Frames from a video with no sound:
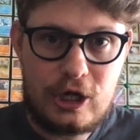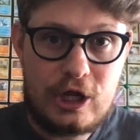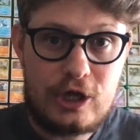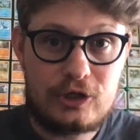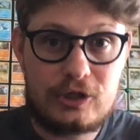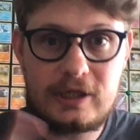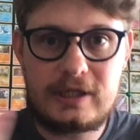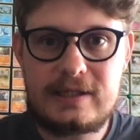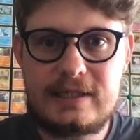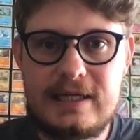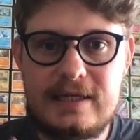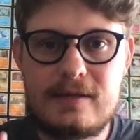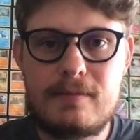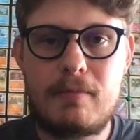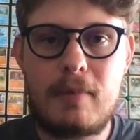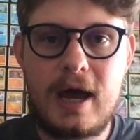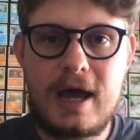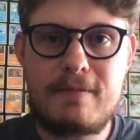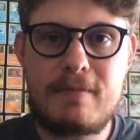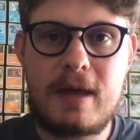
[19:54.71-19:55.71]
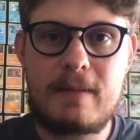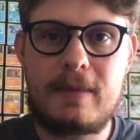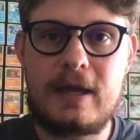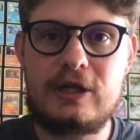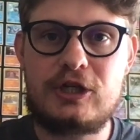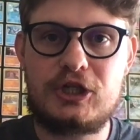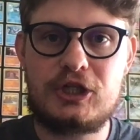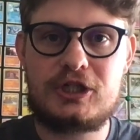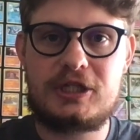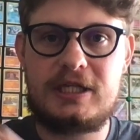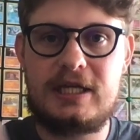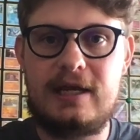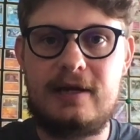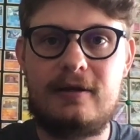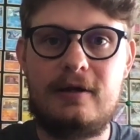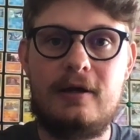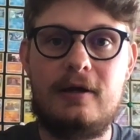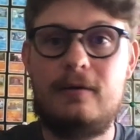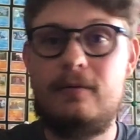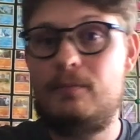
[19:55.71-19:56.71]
so you can see in the mind map it just said